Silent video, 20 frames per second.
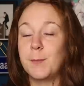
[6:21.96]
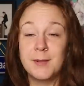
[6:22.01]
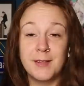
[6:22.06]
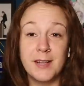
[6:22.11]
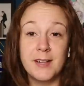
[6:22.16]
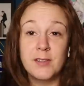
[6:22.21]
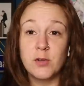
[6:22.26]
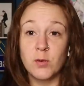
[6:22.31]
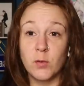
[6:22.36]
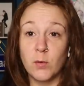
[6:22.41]
I mean,
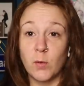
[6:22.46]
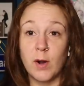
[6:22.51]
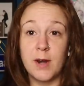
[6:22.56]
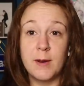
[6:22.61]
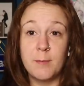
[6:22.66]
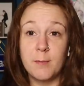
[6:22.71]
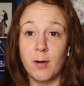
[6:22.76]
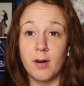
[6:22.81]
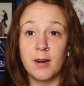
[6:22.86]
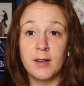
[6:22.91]
that's a
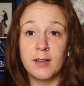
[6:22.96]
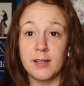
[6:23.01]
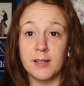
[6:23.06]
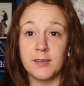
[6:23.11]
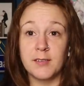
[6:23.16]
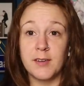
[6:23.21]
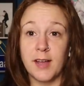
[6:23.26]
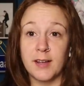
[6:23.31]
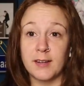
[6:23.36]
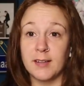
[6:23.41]
great
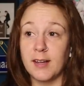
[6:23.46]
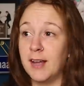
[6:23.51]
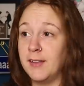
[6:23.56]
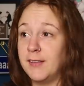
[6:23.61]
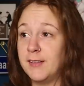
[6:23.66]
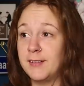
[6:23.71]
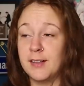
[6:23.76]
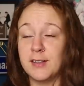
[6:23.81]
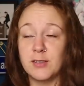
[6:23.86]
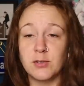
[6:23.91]
marketing tactic.
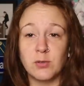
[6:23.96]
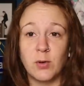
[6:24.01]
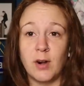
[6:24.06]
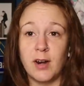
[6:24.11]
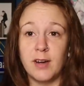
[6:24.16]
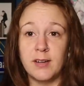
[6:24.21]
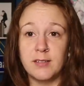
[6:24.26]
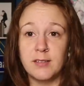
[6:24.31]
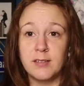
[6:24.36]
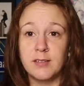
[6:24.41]
I think that's
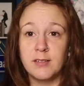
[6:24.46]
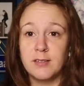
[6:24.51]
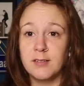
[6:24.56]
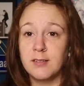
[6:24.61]
great.